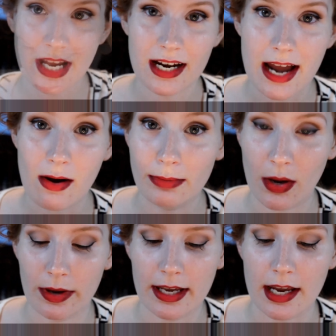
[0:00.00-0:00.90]
Now I'm
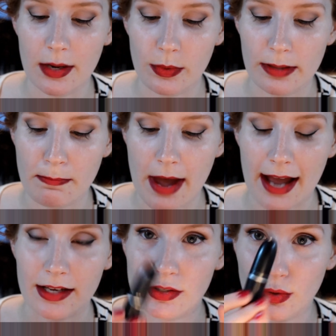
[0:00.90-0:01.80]
going in with
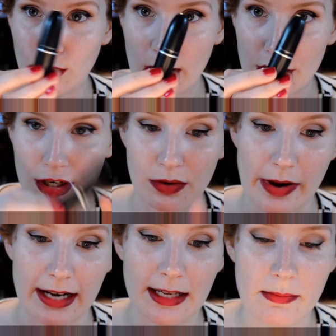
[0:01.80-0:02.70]
MAC's Russian
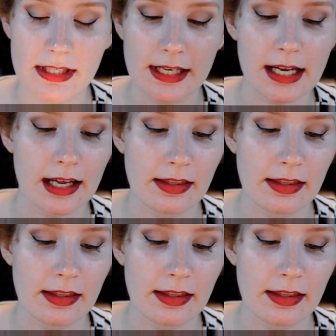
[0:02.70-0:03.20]
Red lipstick,